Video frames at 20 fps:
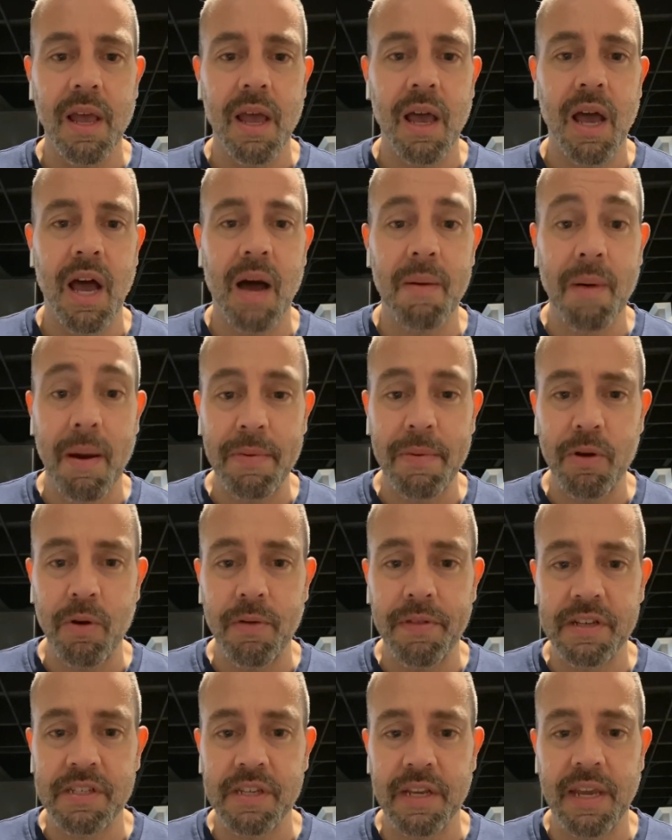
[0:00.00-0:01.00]
I'll be
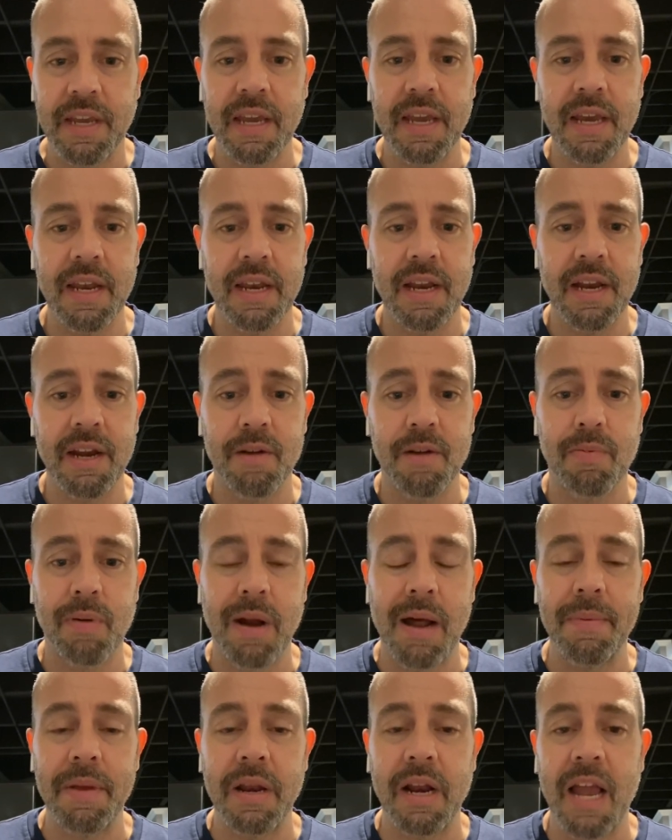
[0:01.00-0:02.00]
doing this again here
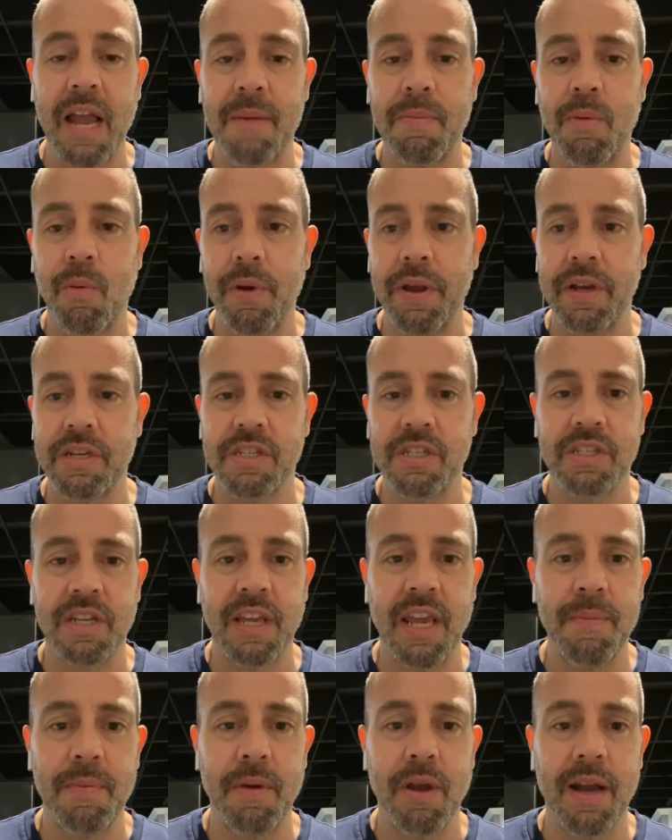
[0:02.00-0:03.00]
probably in a couple weeks just to
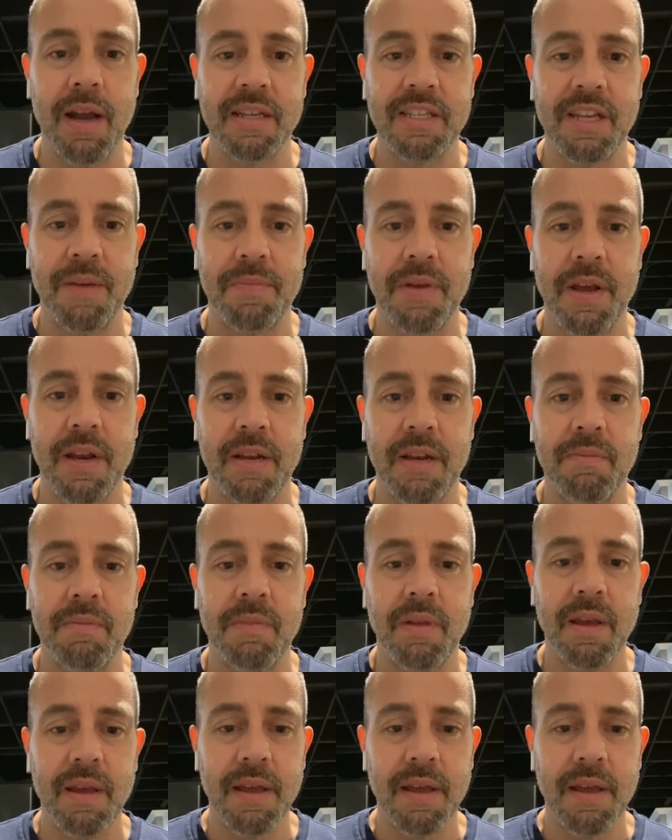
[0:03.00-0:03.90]
keep you guys updated.